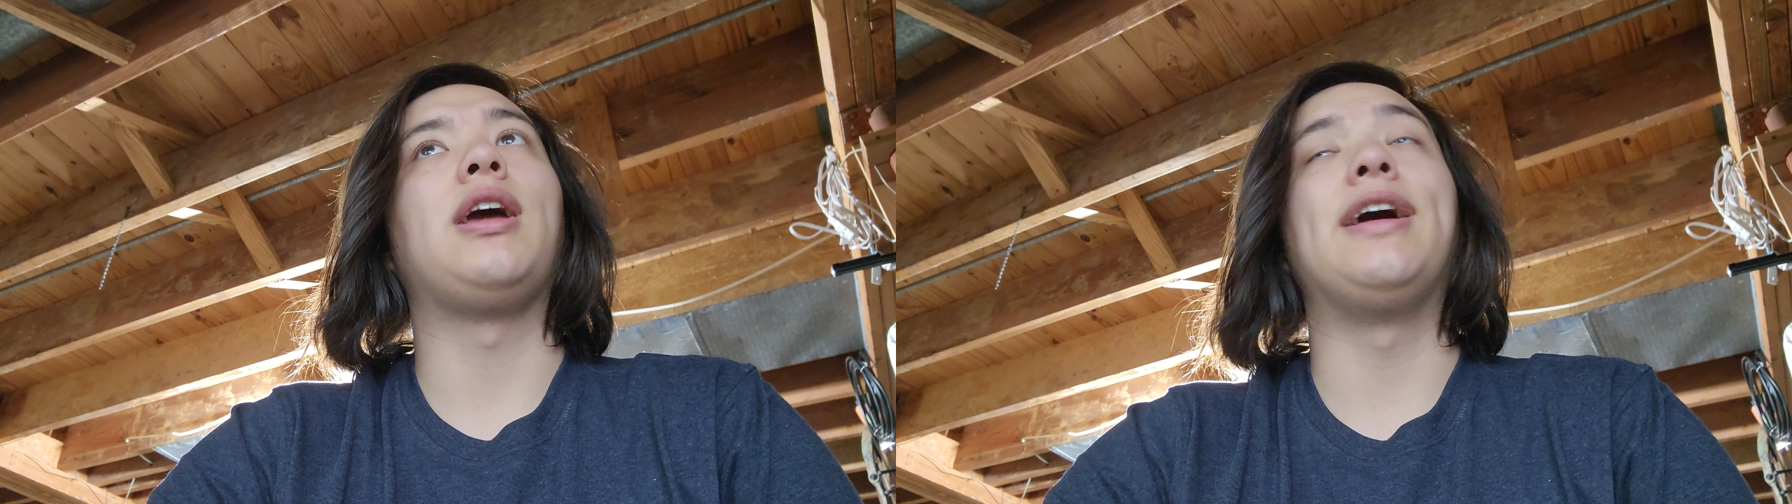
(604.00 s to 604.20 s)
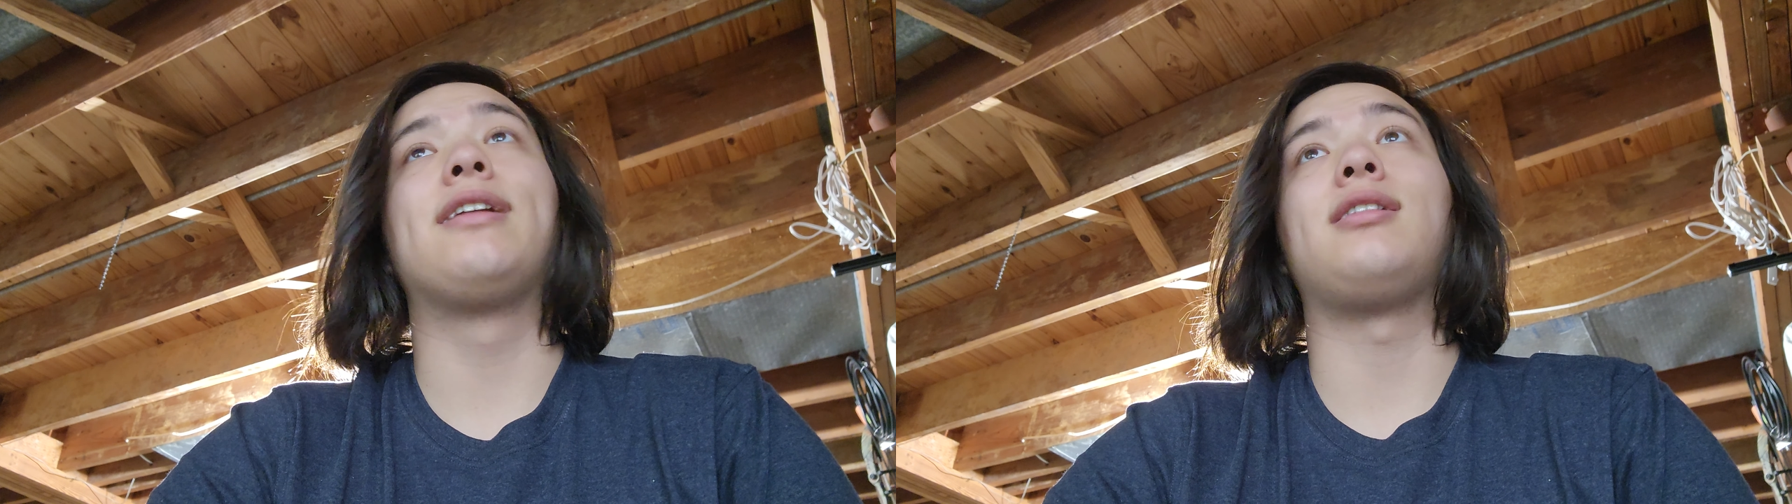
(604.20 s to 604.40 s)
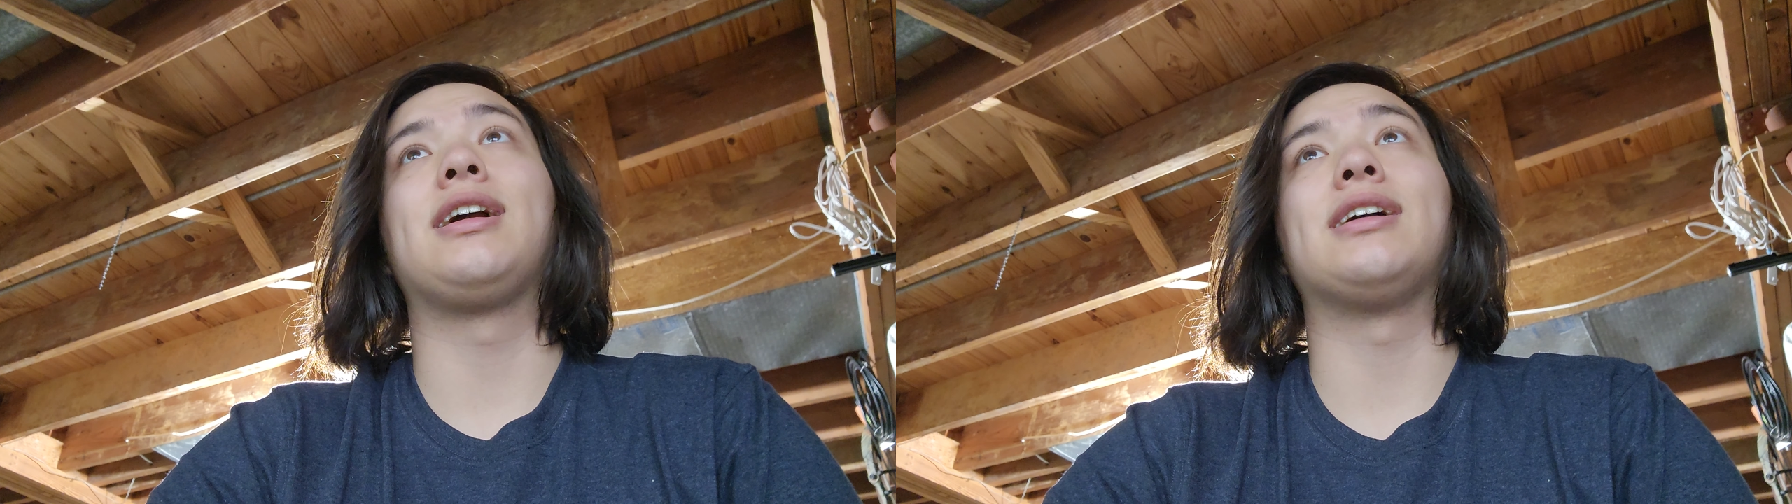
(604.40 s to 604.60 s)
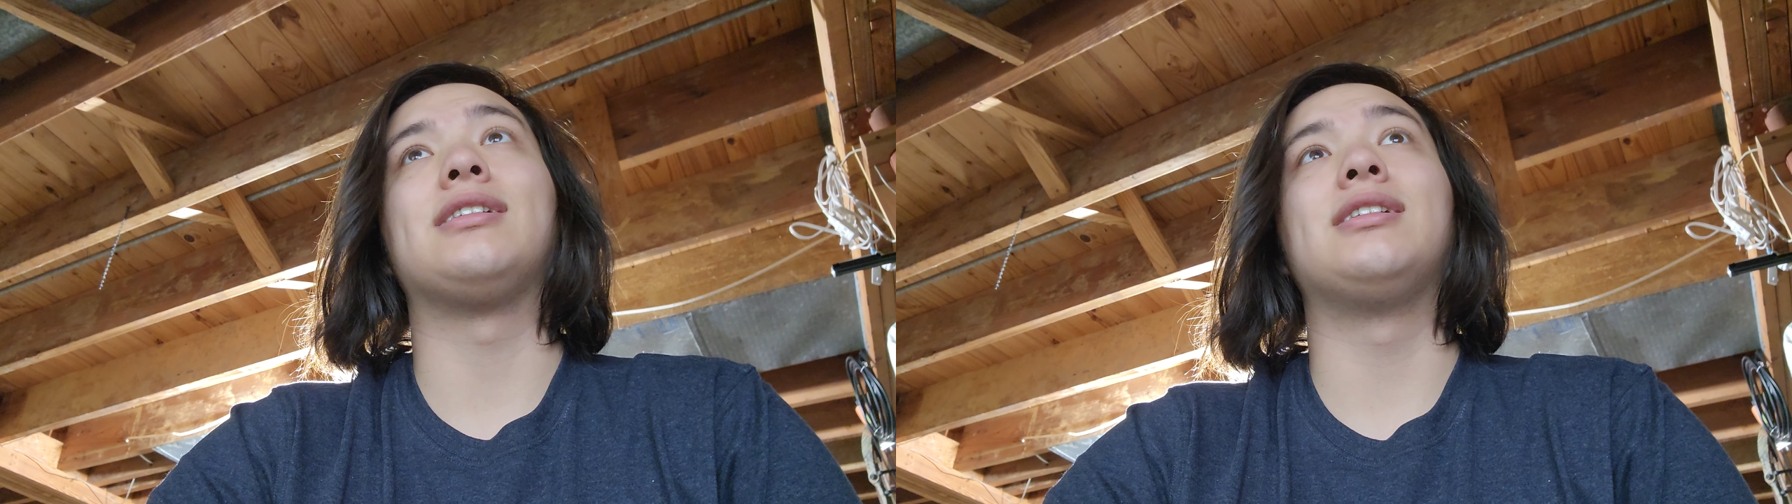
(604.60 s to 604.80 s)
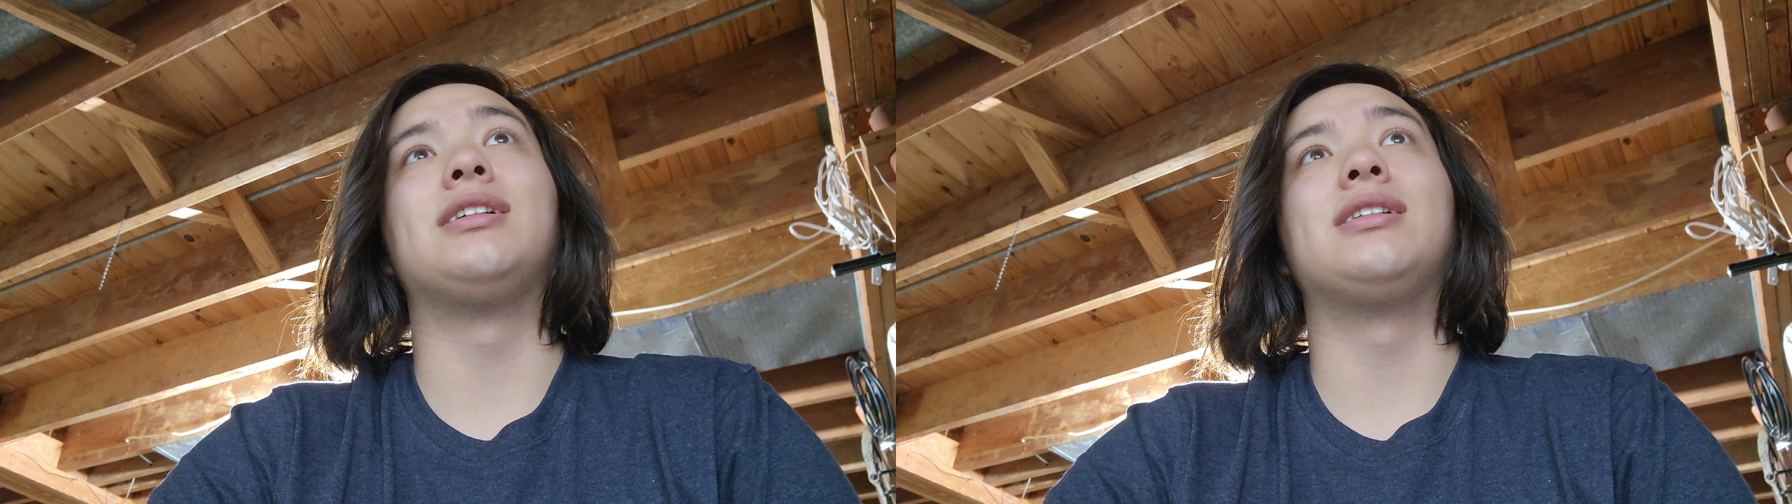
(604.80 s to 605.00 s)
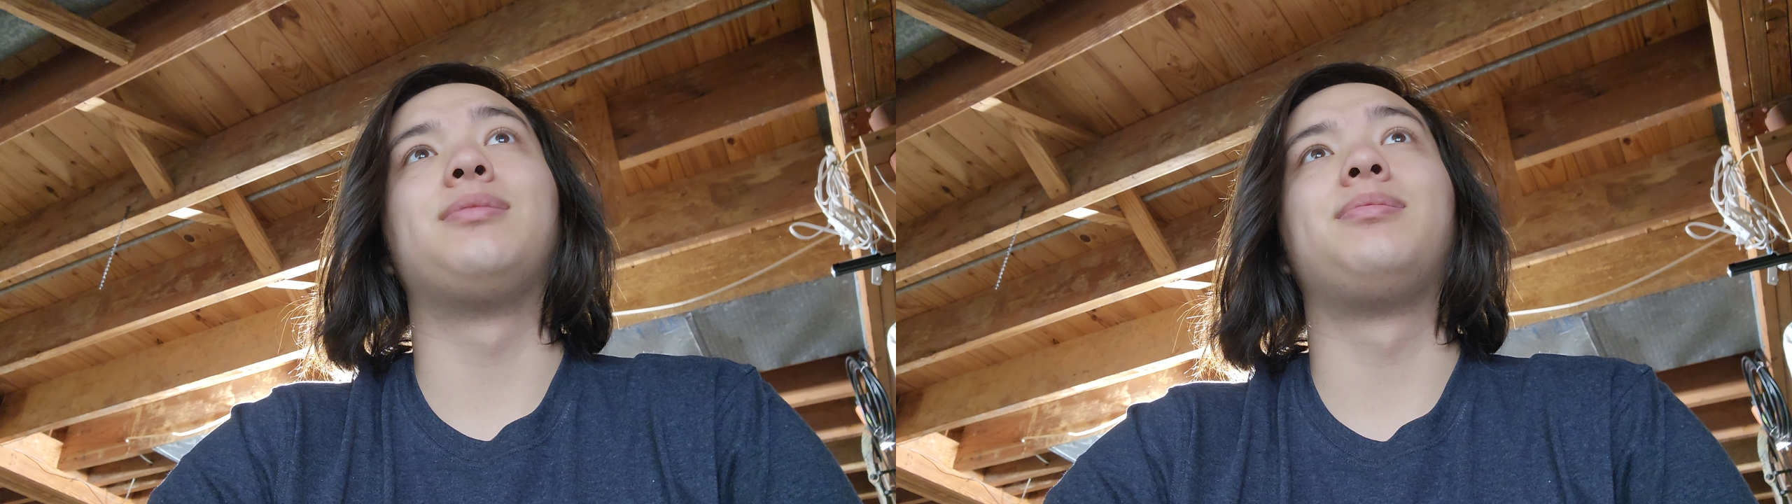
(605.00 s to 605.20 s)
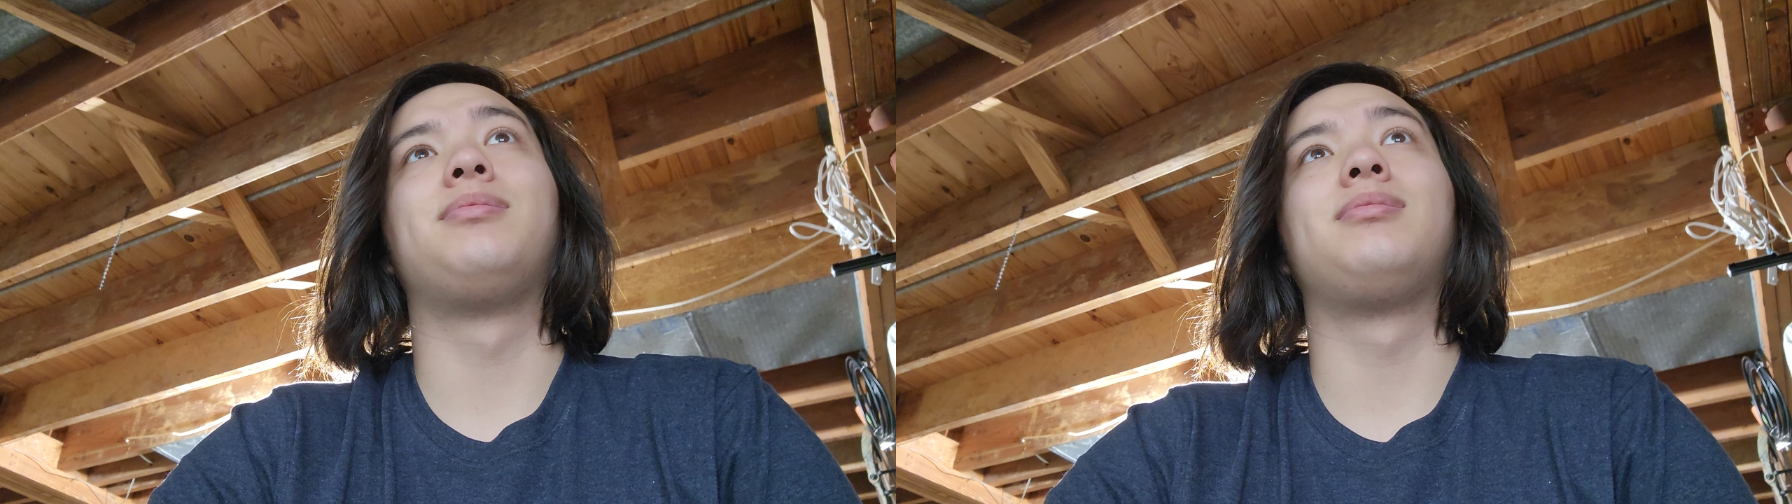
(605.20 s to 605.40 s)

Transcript: And like uh,